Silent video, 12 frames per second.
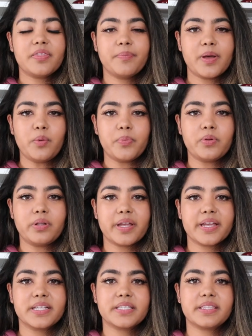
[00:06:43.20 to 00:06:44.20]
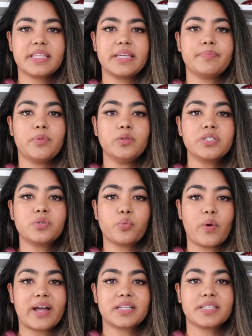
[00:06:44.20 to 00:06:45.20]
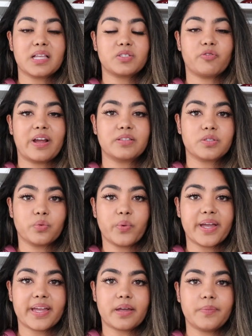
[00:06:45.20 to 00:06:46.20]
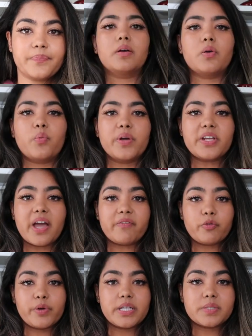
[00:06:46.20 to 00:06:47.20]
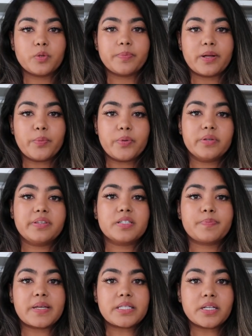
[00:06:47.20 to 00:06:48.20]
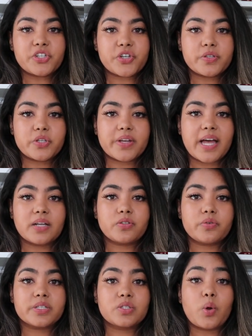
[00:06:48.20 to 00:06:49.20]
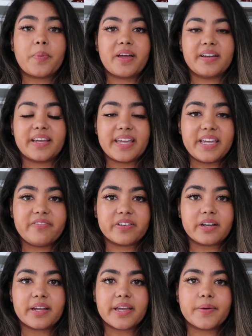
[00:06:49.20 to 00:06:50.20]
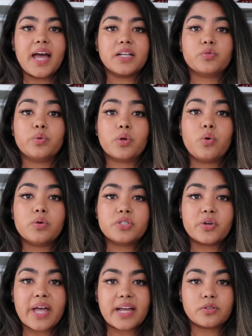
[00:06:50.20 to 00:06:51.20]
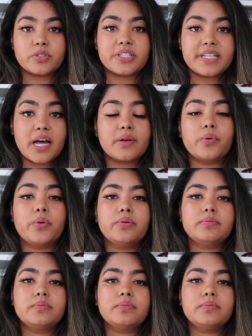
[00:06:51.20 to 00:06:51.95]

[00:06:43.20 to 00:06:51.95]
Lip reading: The melt pool is the molten wax that surrounds the wick. When you have a really small melt pool, this basically shows your candle is not burning evenly and will cause your candle to tunnel.